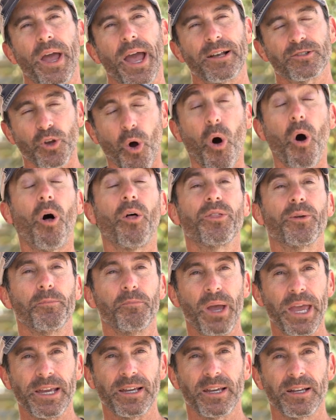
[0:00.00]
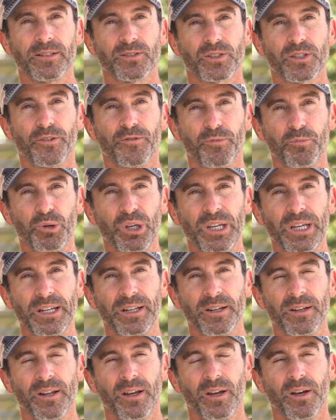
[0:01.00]
has all the makings of
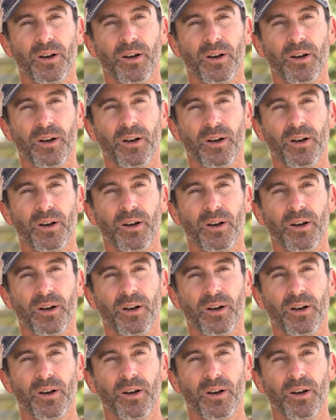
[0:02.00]
being